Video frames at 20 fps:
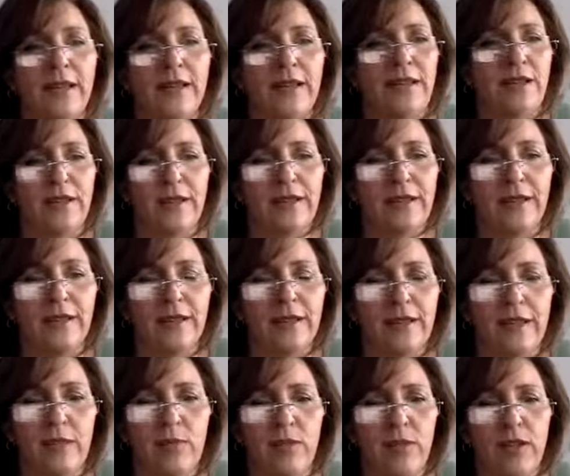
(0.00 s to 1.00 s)
you still
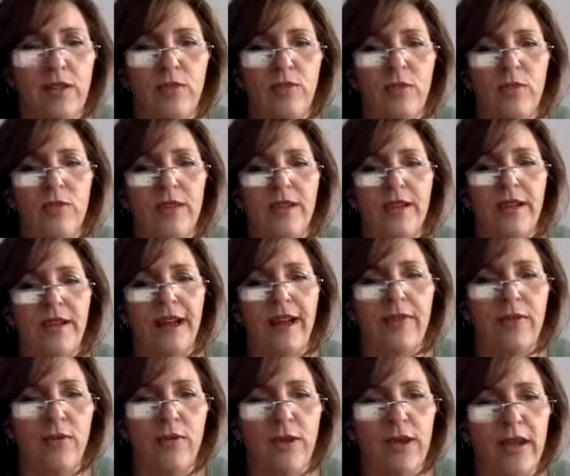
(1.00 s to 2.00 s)
didn't speak to me we didn't have
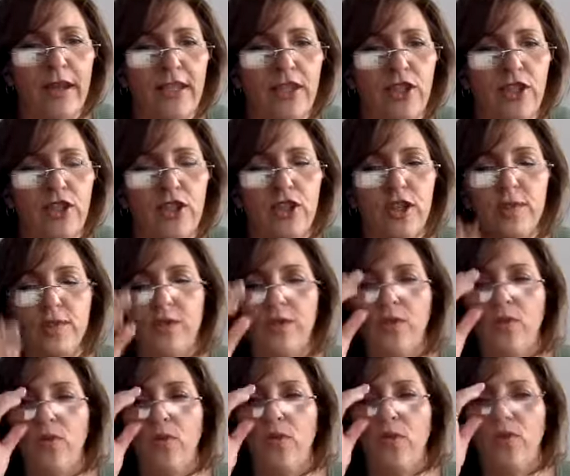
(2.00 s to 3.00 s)
a relationship
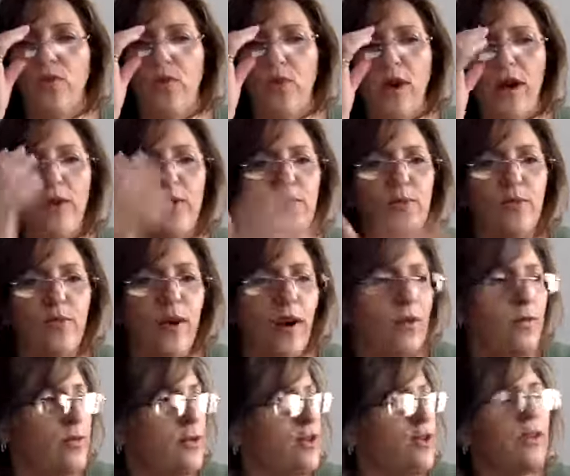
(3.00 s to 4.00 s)
so why why
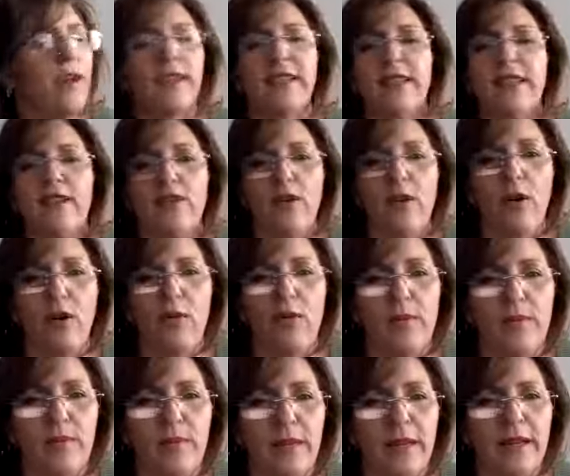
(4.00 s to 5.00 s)
would i take you home
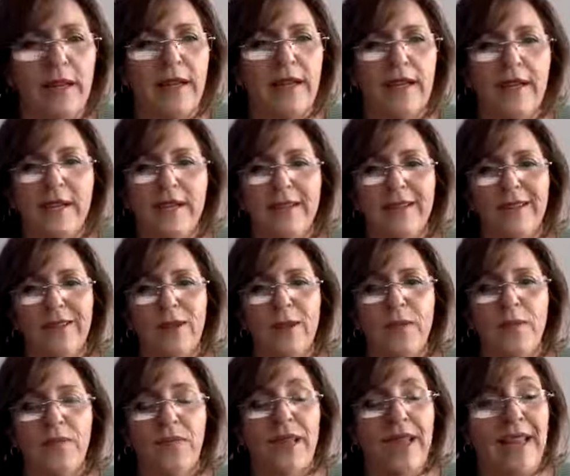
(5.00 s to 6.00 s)
with me you
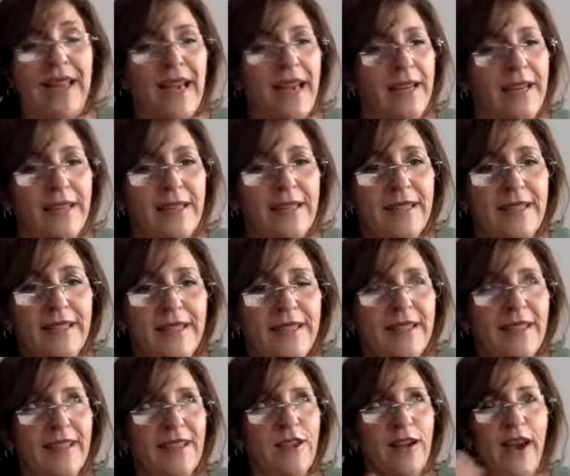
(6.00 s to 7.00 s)
know and it's
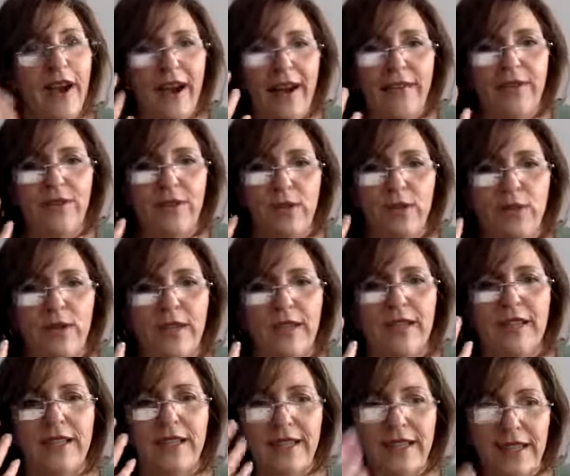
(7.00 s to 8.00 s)
like you have to
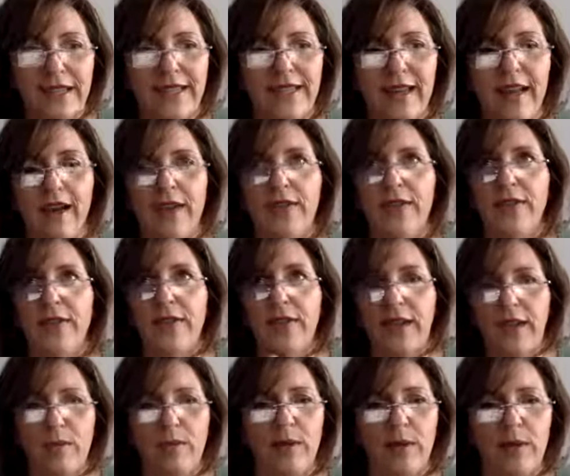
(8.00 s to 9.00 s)
really sit down and
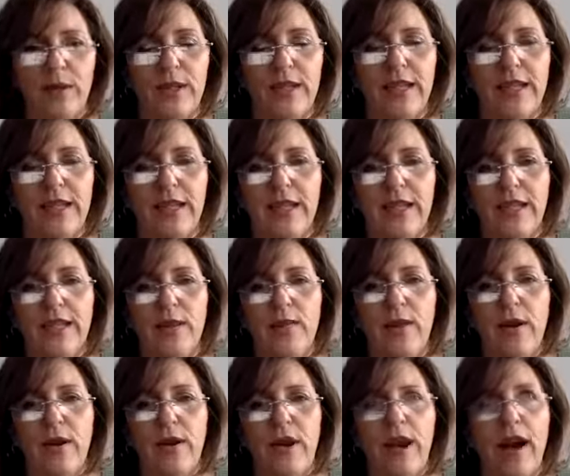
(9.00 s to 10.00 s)
think about these things
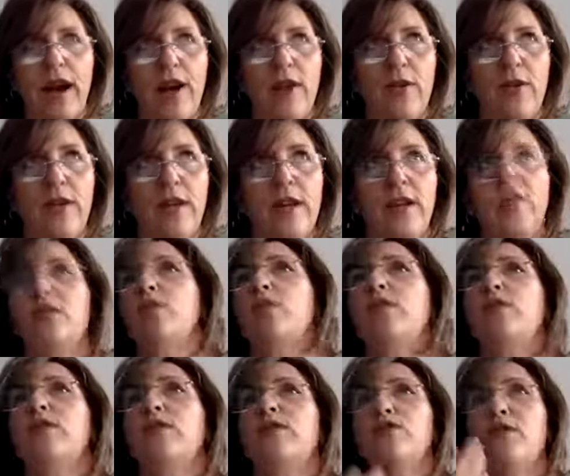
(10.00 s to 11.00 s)
about how
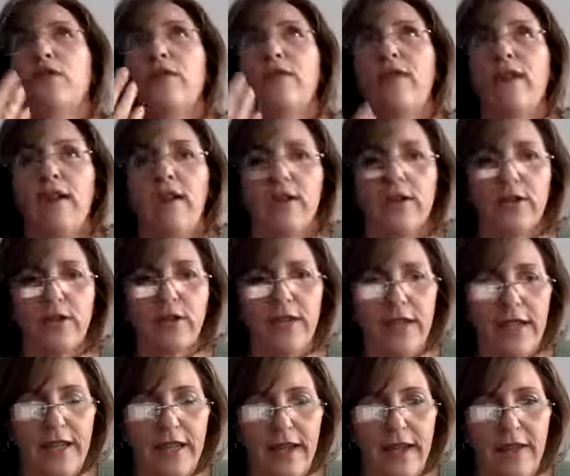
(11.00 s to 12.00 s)
would your father
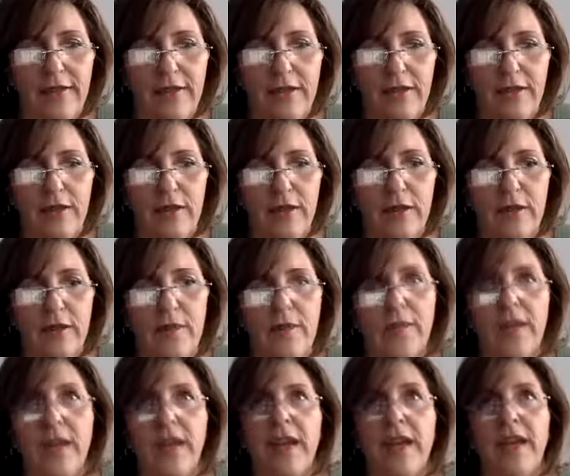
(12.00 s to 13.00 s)
in heaven feel
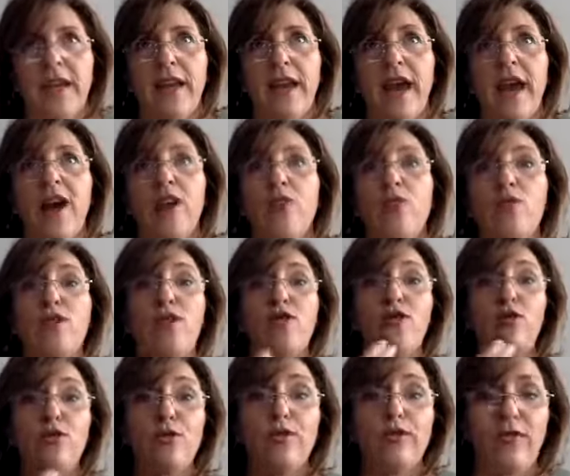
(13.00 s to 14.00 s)
and how would
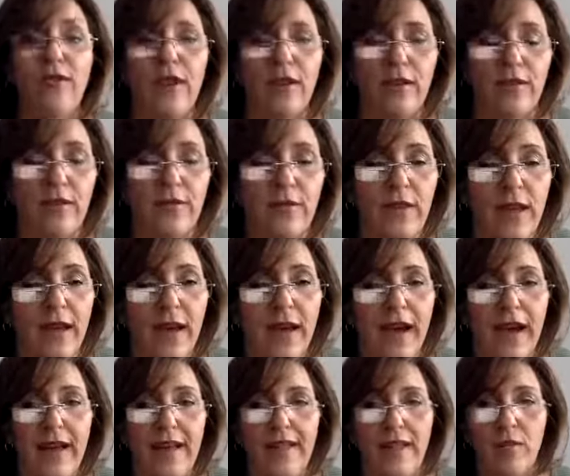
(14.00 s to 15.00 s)
you feel
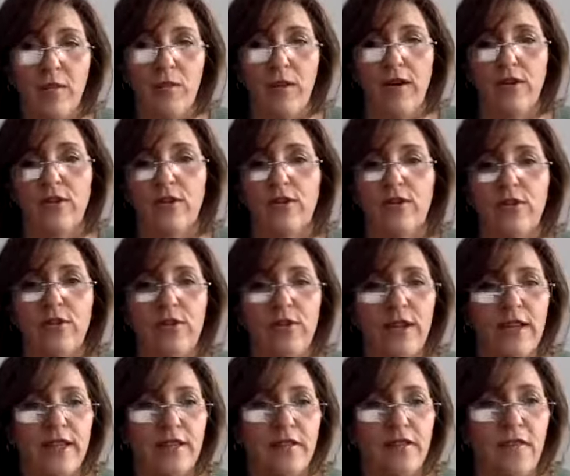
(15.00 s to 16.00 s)
as a mother or
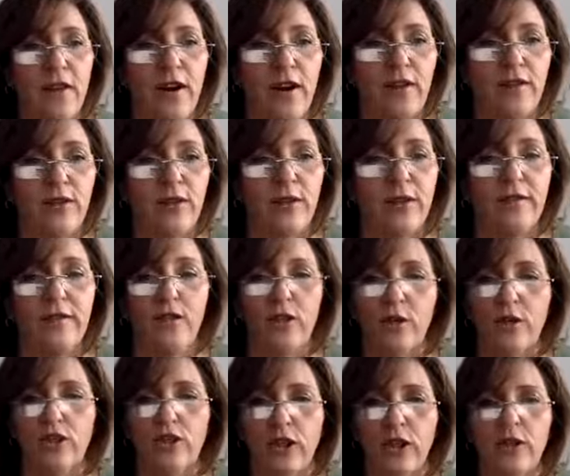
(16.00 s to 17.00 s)
as a father if
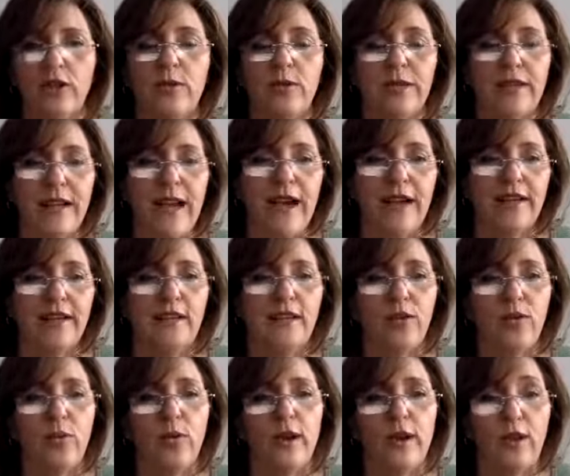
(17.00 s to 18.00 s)
your child was acting
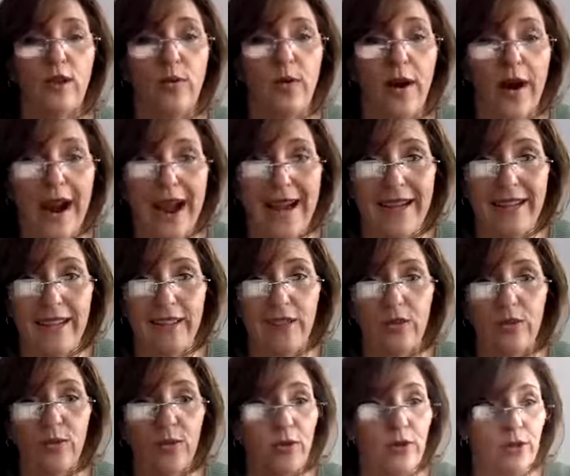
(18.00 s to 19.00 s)
the way you are acting
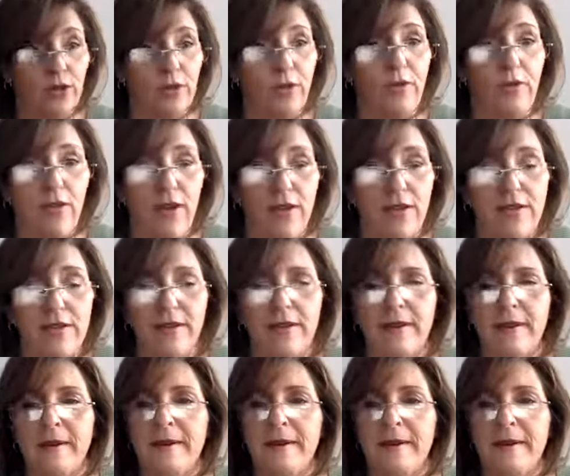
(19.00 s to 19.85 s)
towards your father